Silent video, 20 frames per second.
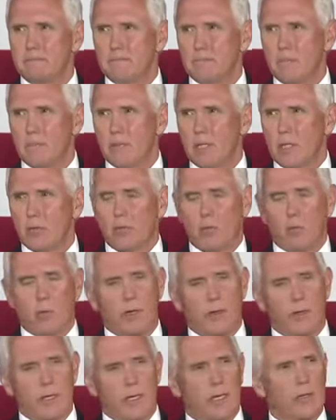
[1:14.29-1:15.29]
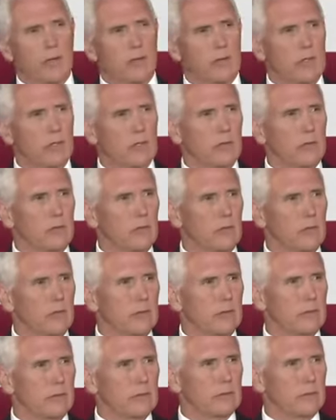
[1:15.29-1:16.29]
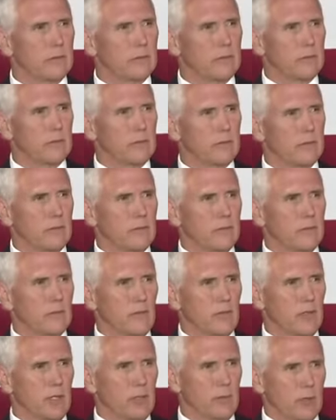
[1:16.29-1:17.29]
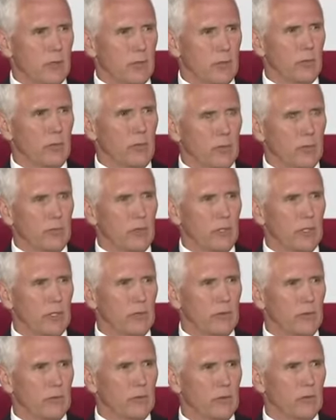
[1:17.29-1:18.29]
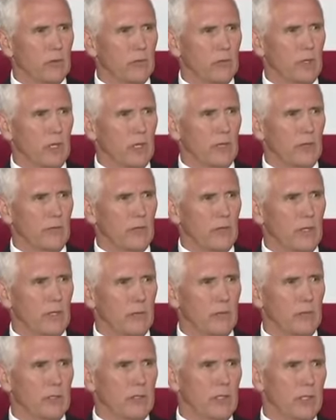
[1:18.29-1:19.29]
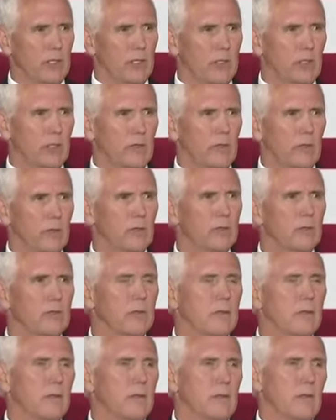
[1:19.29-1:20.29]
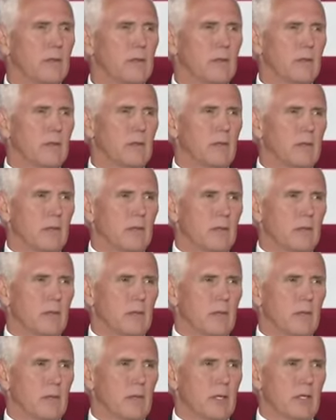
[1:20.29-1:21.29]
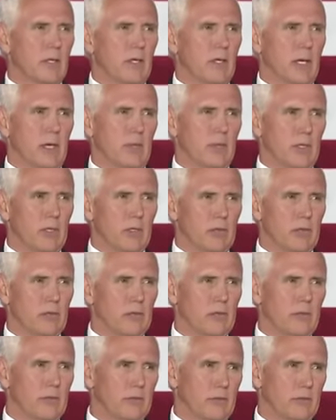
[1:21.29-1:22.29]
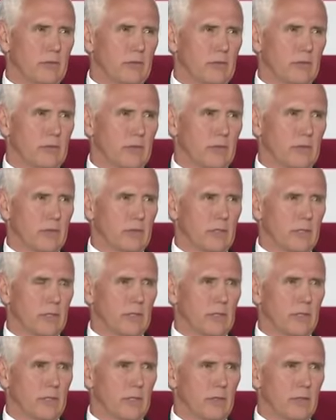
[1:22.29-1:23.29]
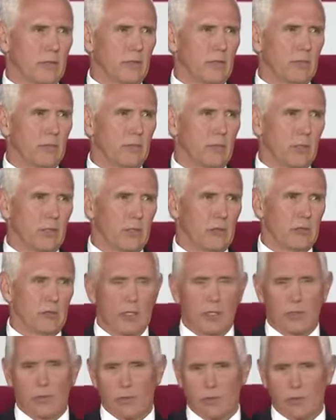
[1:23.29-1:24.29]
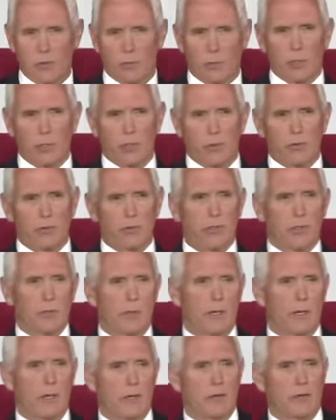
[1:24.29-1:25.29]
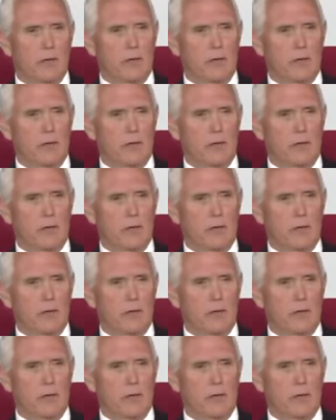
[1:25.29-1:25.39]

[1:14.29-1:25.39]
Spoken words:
He was one of the last kids to flee with a group of nuns whose convent had been taken over by the communist dictator that Bernie Sanders praised in the past.